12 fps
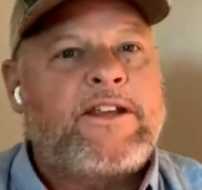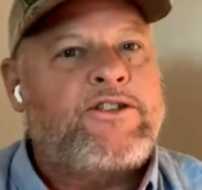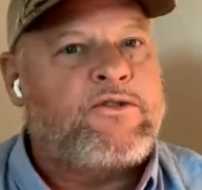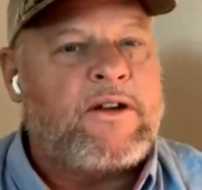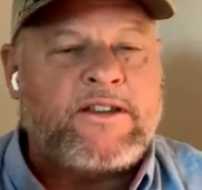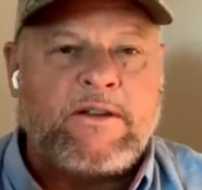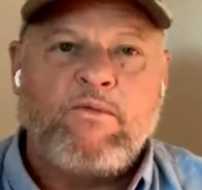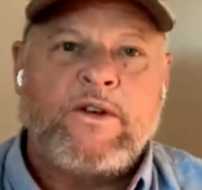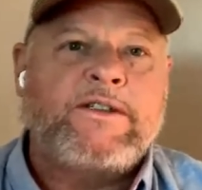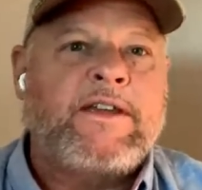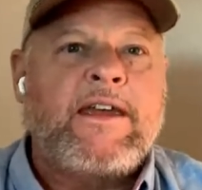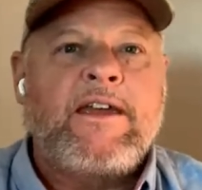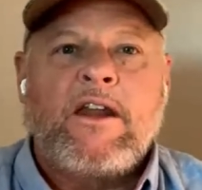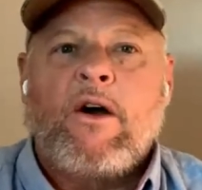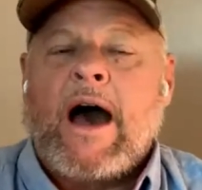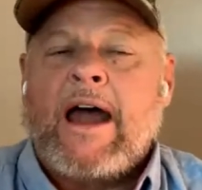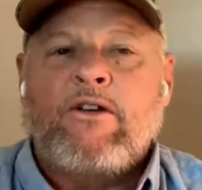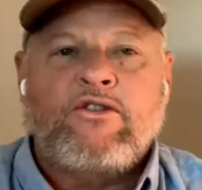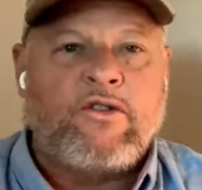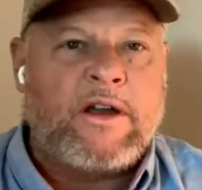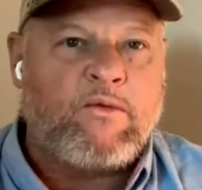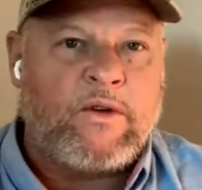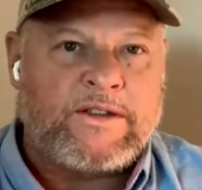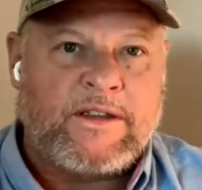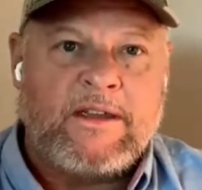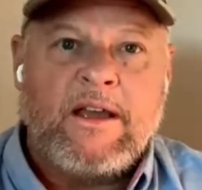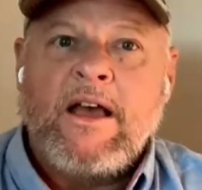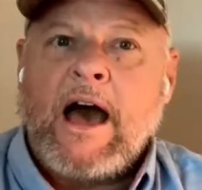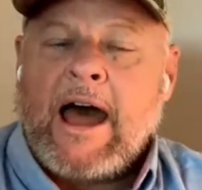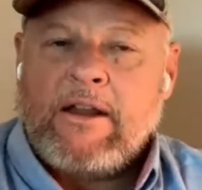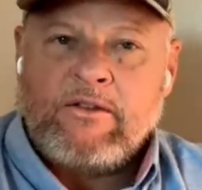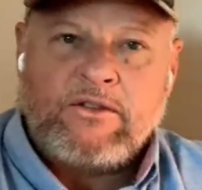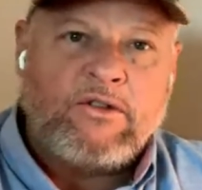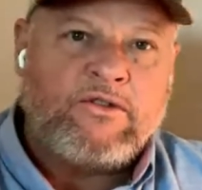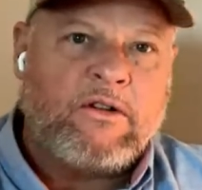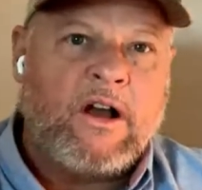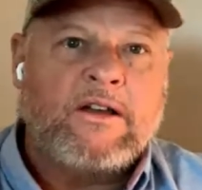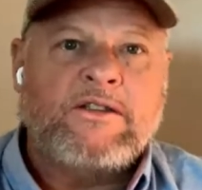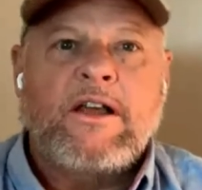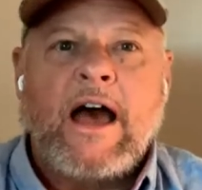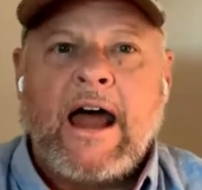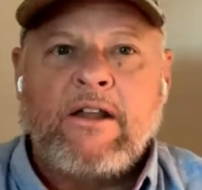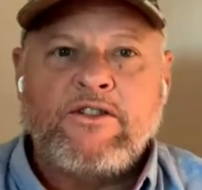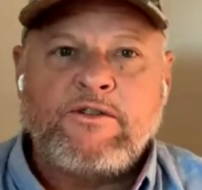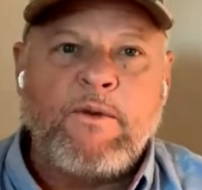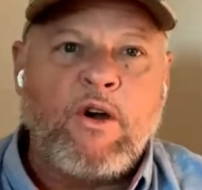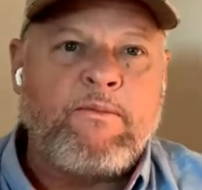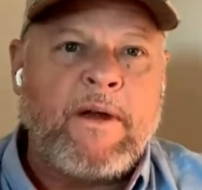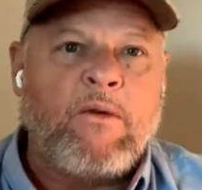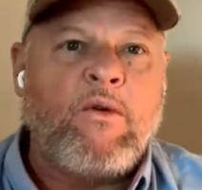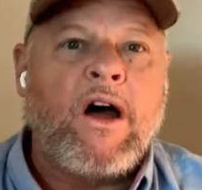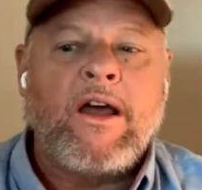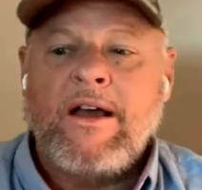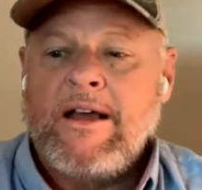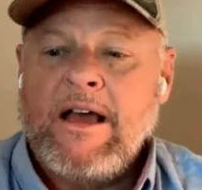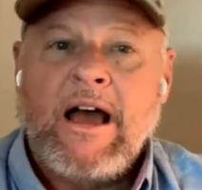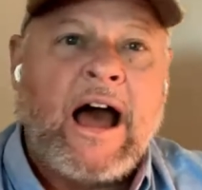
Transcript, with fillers: Let's drink some whiskey. You know, I don't drink whiskey. I don't do drugs. I don't smoke marijuana.